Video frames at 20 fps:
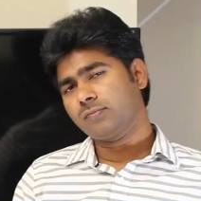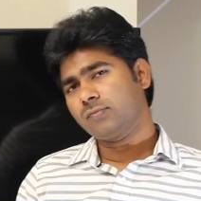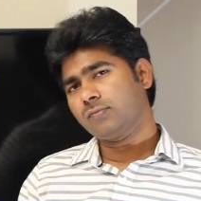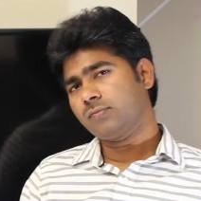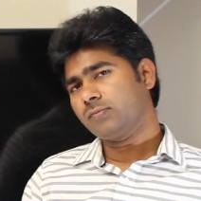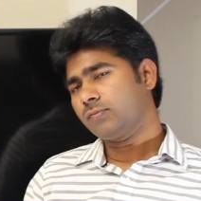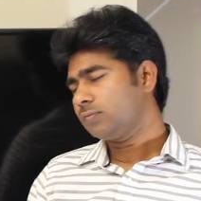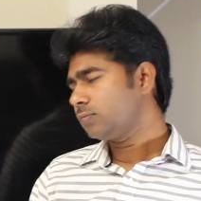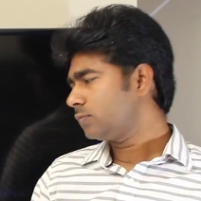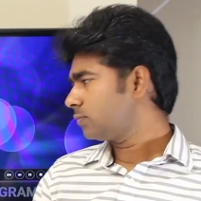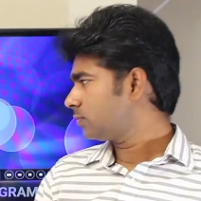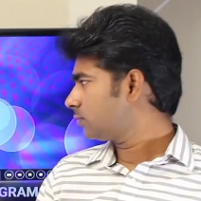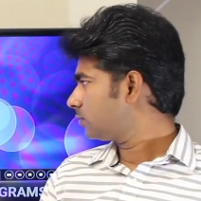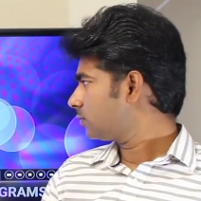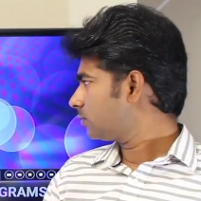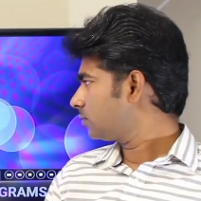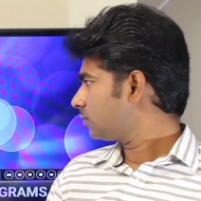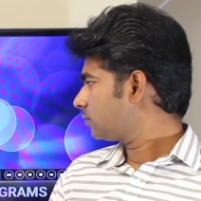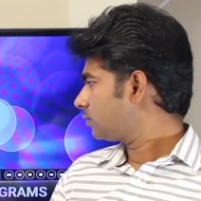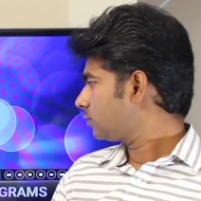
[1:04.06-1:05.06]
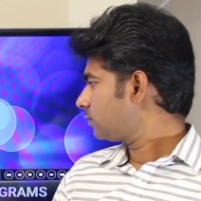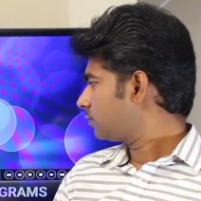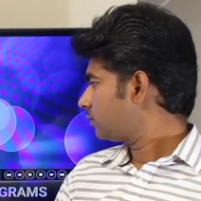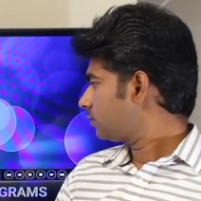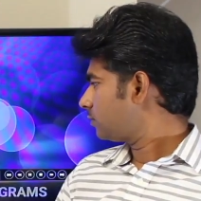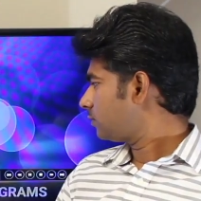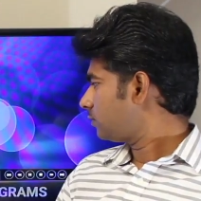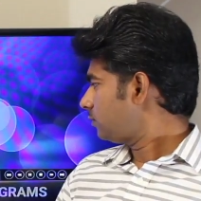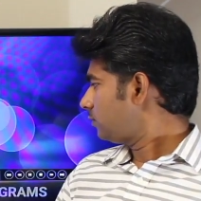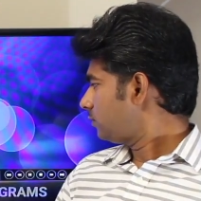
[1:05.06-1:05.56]

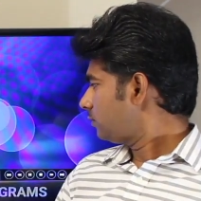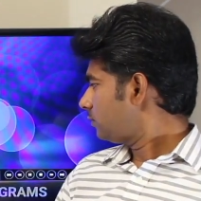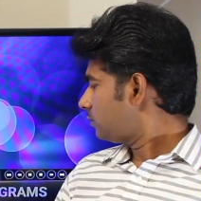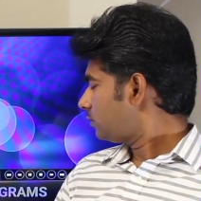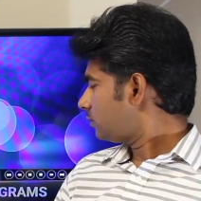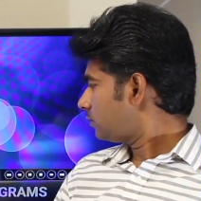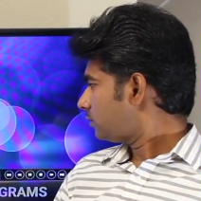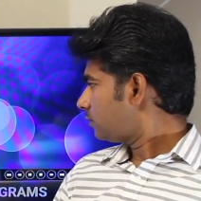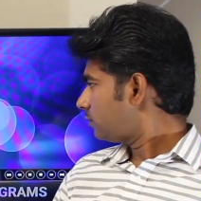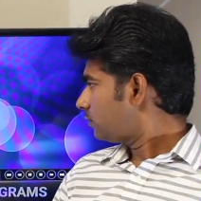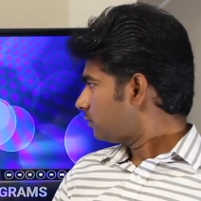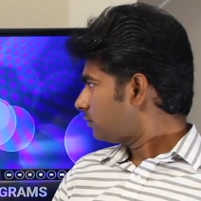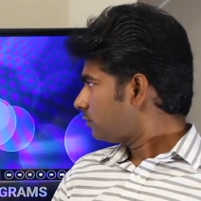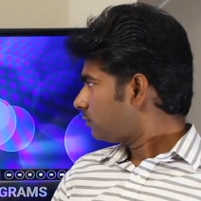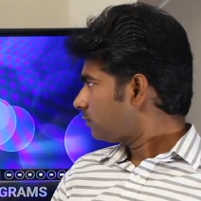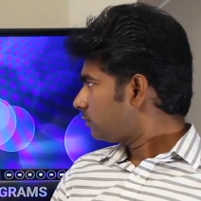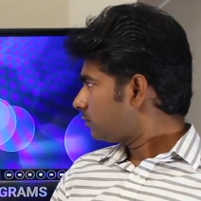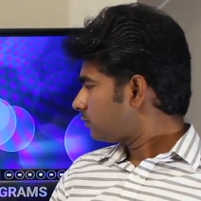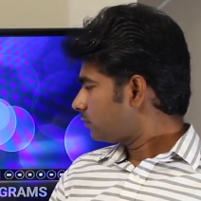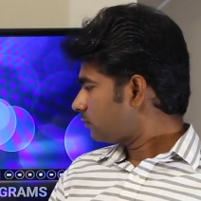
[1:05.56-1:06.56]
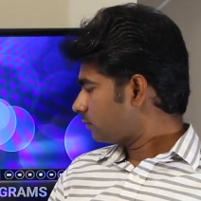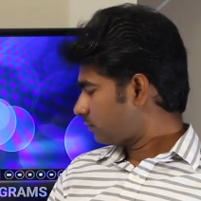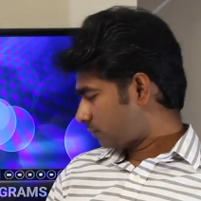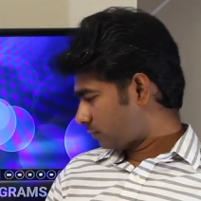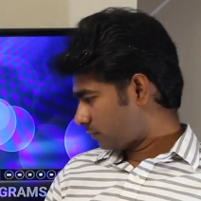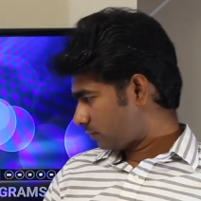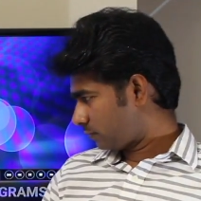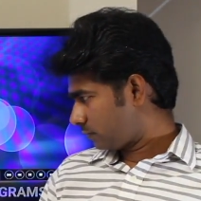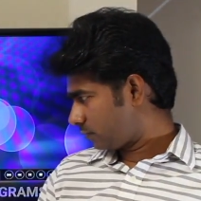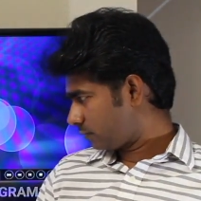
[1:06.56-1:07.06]

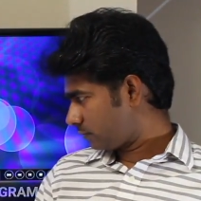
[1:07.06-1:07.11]
(silence)